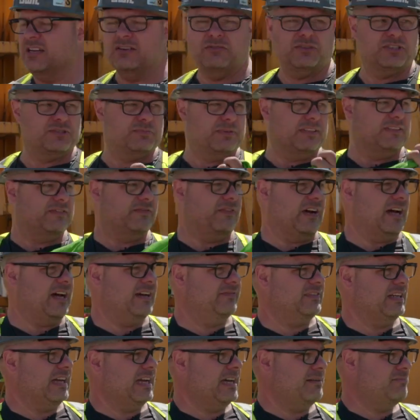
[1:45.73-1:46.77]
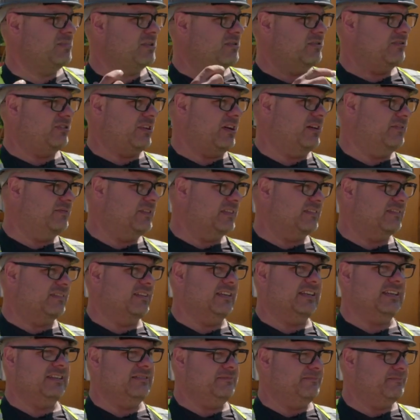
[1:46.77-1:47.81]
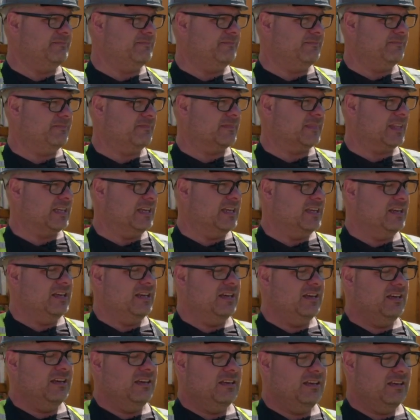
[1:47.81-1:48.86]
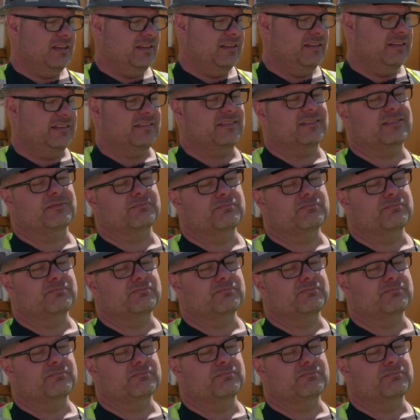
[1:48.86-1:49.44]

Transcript: which means 5 diameters of the sling. This is